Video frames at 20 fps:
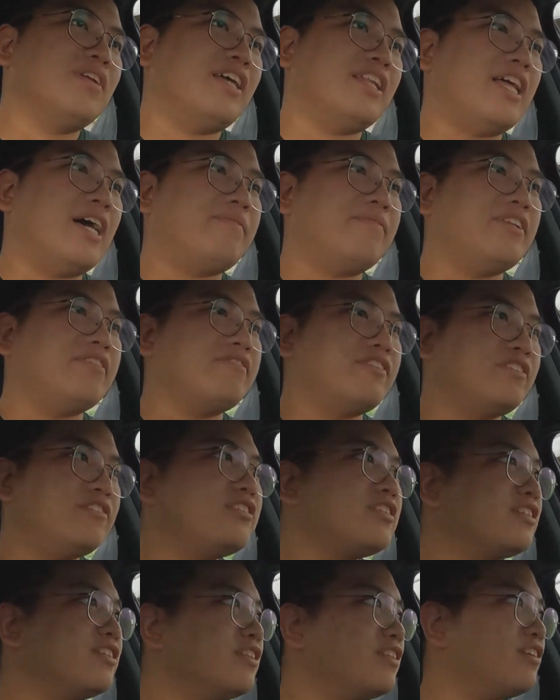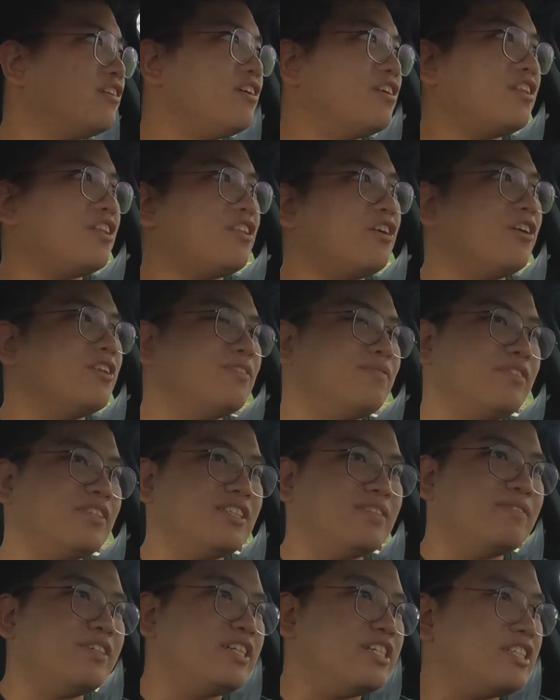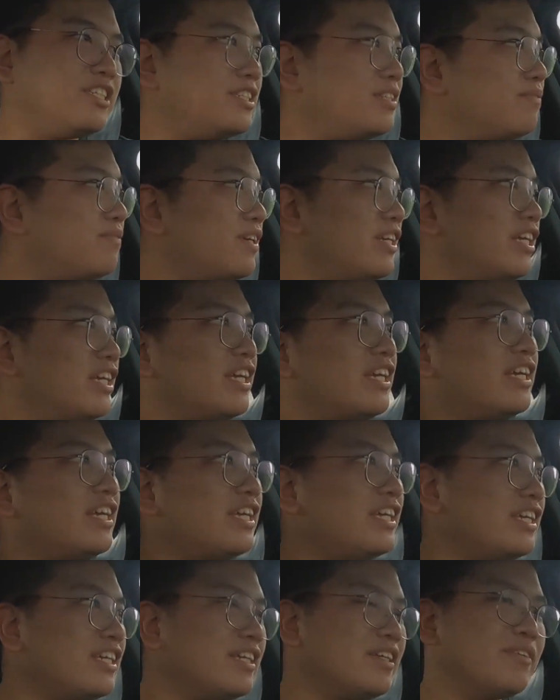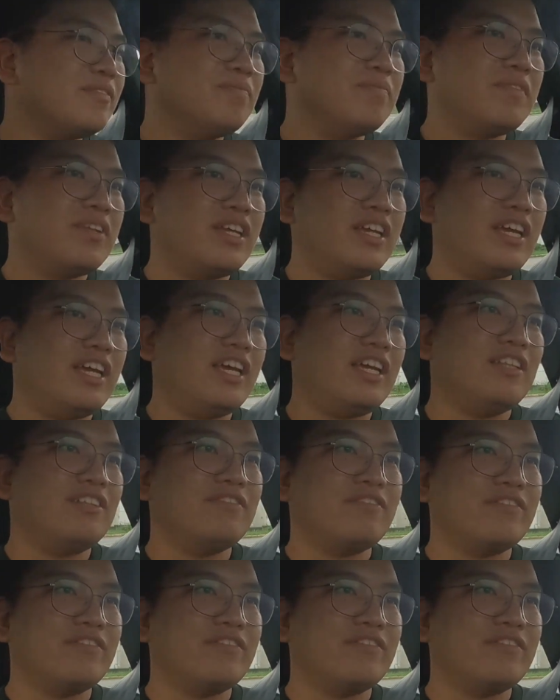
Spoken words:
adaptive cruise control, the autonomous emergency braking, and